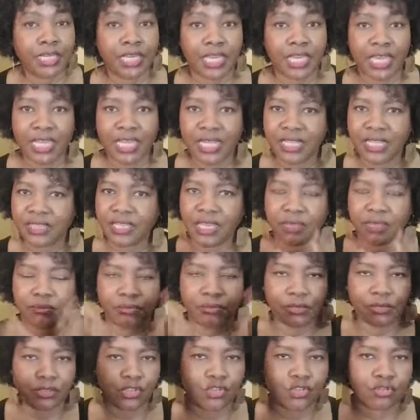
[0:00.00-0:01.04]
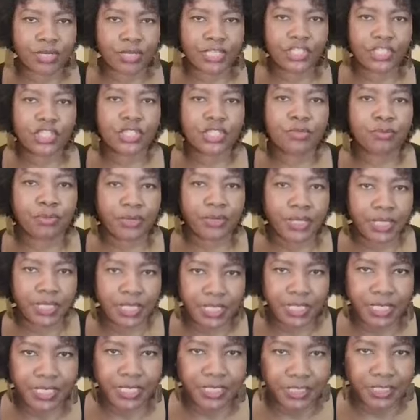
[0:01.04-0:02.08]
Anything stretch is pretty
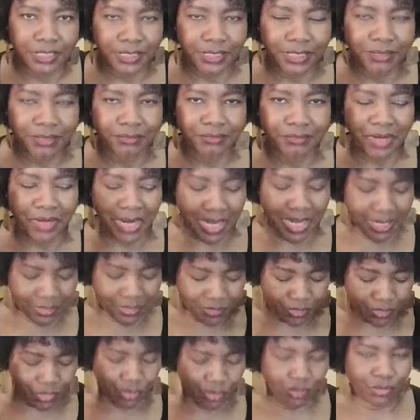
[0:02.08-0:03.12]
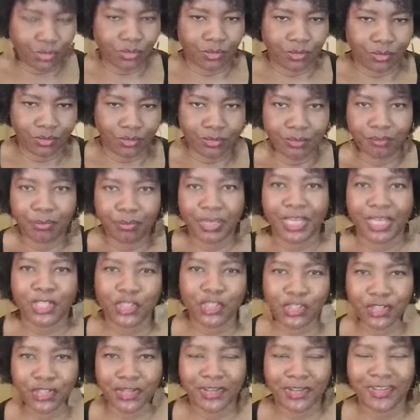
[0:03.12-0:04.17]
easy, right, to
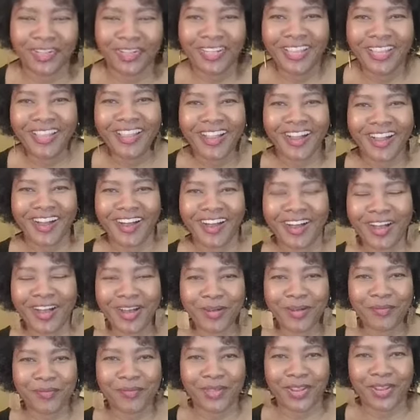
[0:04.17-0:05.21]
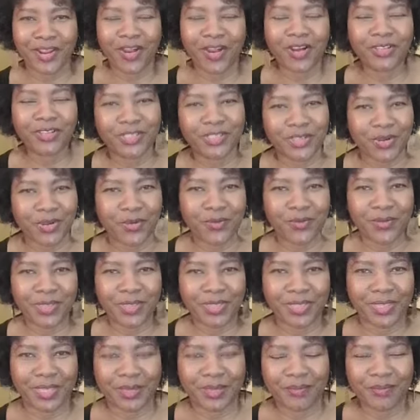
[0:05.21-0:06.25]
picture. But also
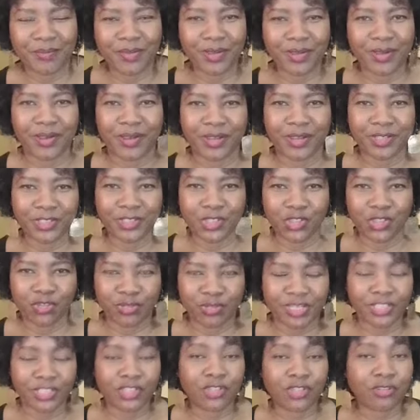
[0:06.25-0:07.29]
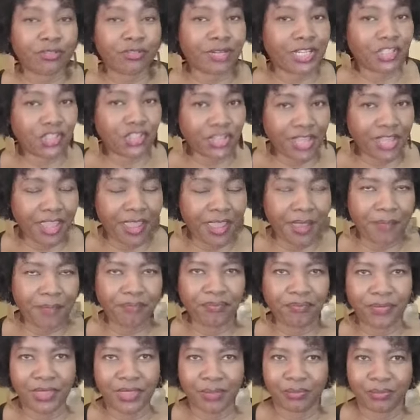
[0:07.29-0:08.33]
with a stretch crush
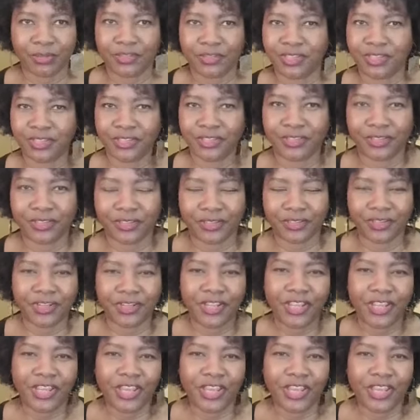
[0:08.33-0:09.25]
cap in particular,